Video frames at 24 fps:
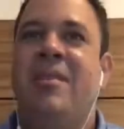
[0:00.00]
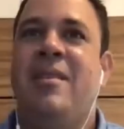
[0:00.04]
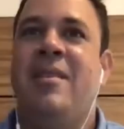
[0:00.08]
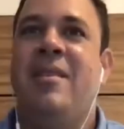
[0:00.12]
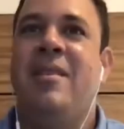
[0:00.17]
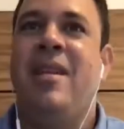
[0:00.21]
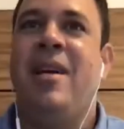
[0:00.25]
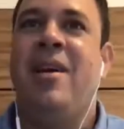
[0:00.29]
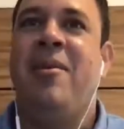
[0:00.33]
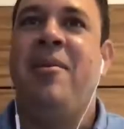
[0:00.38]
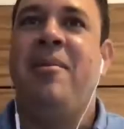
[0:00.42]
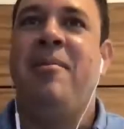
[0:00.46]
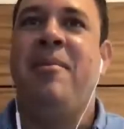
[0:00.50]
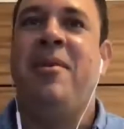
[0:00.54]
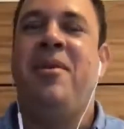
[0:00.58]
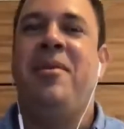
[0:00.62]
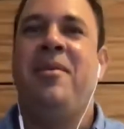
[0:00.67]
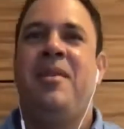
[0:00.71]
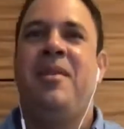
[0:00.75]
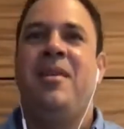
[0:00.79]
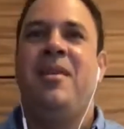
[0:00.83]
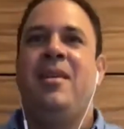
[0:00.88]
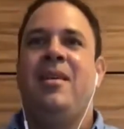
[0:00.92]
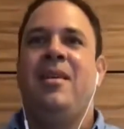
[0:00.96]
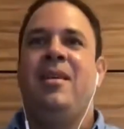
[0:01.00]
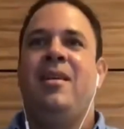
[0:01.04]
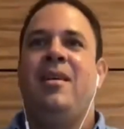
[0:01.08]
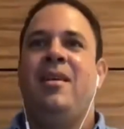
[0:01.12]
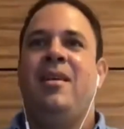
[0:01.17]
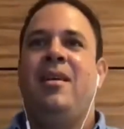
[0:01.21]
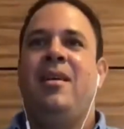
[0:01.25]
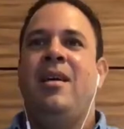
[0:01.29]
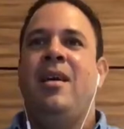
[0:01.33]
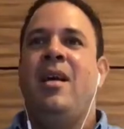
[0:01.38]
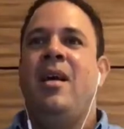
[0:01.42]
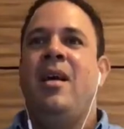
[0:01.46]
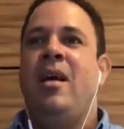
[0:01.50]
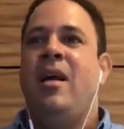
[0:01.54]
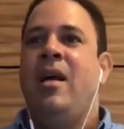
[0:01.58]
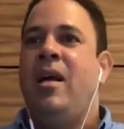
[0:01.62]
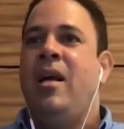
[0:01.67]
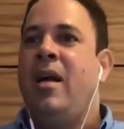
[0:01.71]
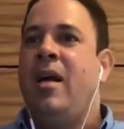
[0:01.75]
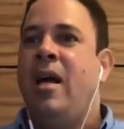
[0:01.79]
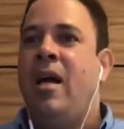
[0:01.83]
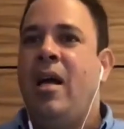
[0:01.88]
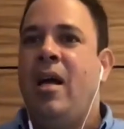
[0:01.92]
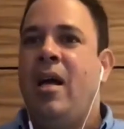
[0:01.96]
now I'm here.
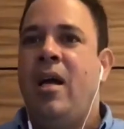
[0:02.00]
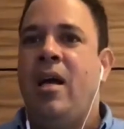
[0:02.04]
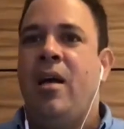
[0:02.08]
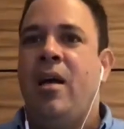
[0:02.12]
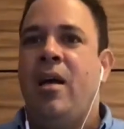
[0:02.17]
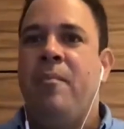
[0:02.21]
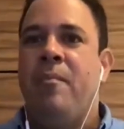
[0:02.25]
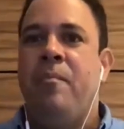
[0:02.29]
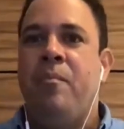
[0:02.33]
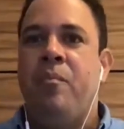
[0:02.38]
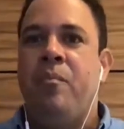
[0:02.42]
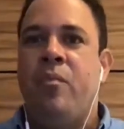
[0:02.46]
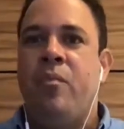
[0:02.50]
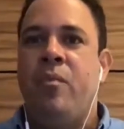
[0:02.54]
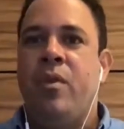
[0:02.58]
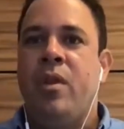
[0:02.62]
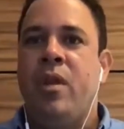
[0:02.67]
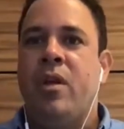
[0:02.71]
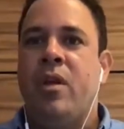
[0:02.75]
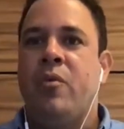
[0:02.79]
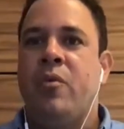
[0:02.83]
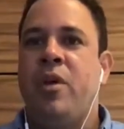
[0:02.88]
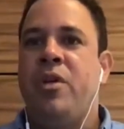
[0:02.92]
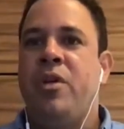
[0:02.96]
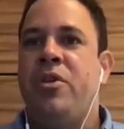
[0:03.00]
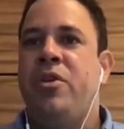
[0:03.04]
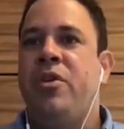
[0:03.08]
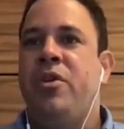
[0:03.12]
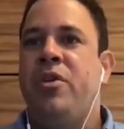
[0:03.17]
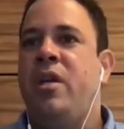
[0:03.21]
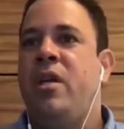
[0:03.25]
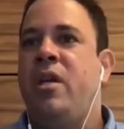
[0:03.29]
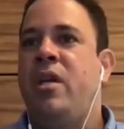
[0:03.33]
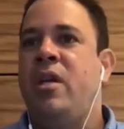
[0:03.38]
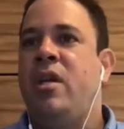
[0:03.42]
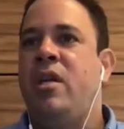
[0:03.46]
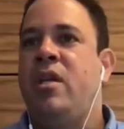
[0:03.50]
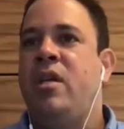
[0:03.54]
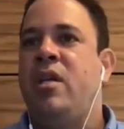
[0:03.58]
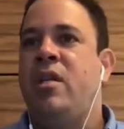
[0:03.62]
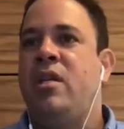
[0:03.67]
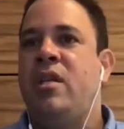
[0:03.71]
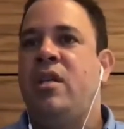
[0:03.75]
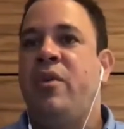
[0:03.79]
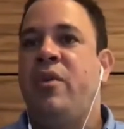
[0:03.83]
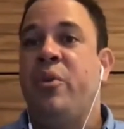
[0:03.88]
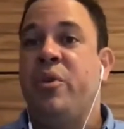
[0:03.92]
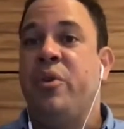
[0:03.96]
The question
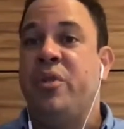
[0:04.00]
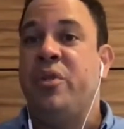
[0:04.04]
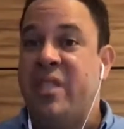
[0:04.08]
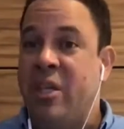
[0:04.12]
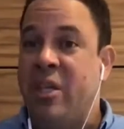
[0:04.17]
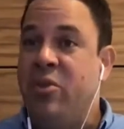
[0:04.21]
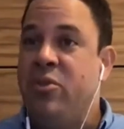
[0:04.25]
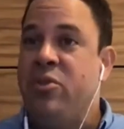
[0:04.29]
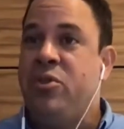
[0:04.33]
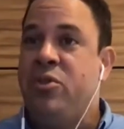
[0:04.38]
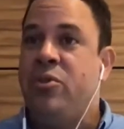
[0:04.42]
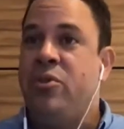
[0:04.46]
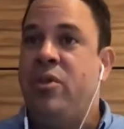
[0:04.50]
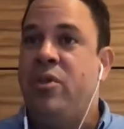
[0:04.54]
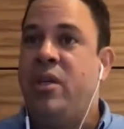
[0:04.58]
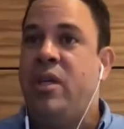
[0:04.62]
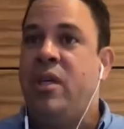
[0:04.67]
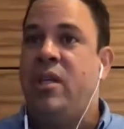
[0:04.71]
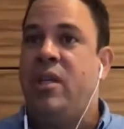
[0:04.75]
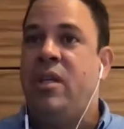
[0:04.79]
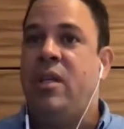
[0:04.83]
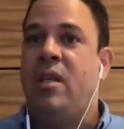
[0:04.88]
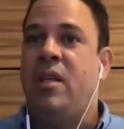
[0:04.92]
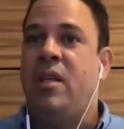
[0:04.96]
is, are we still doing it?